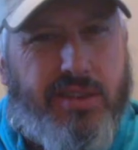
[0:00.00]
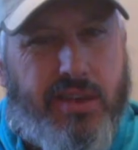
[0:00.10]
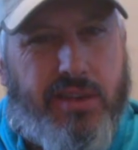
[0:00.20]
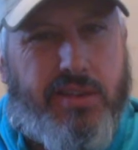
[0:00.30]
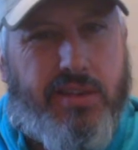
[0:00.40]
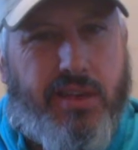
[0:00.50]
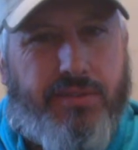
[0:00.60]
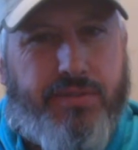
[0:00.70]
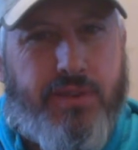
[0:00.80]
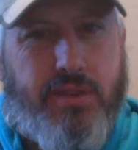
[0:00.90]
getting
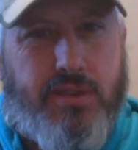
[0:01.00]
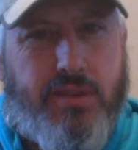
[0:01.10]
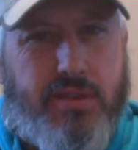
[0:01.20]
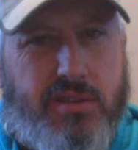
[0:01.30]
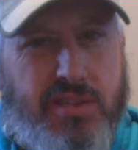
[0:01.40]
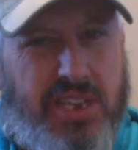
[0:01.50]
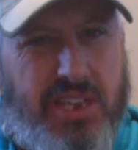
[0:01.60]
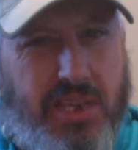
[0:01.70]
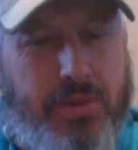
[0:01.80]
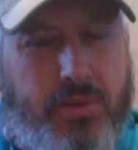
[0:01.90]
stuff is,
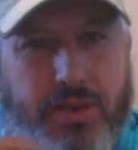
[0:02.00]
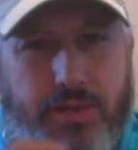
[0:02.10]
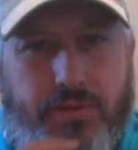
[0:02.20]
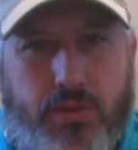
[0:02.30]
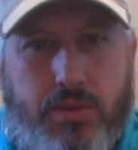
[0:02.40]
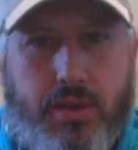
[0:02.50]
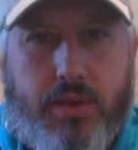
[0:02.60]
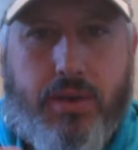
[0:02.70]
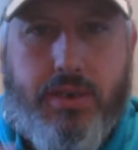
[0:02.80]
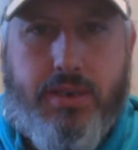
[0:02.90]
can be quite difficult.
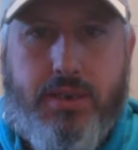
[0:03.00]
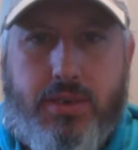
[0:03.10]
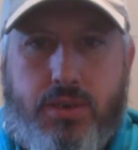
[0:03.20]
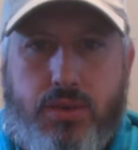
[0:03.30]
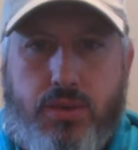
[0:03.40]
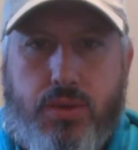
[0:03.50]
So I tend to